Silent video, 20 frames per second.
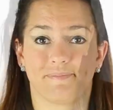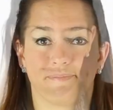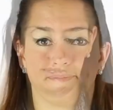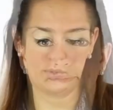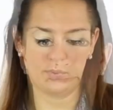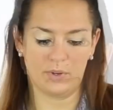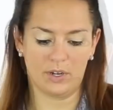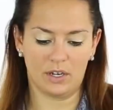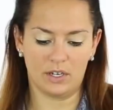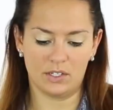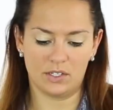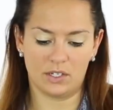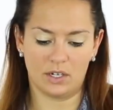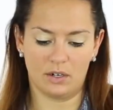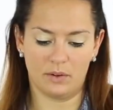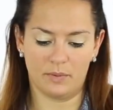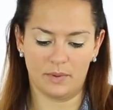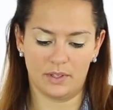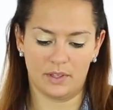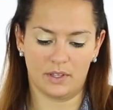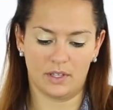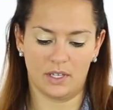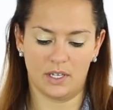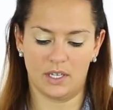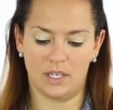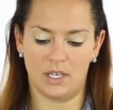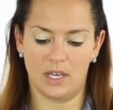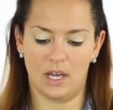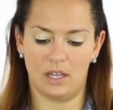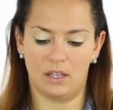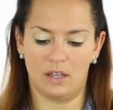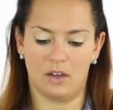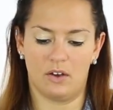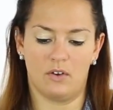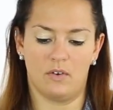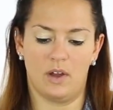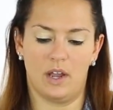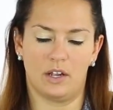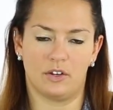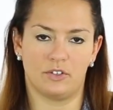So we're going to start with the
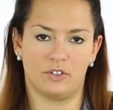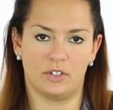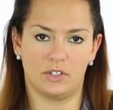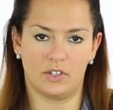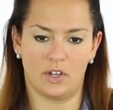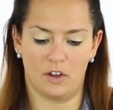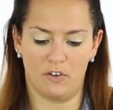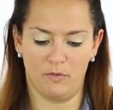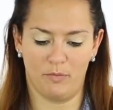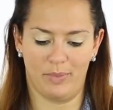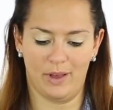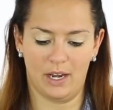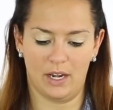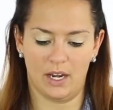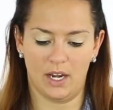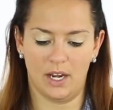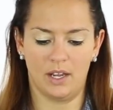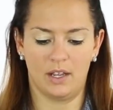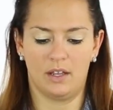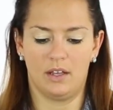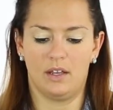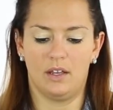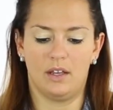yellow extra soft putty.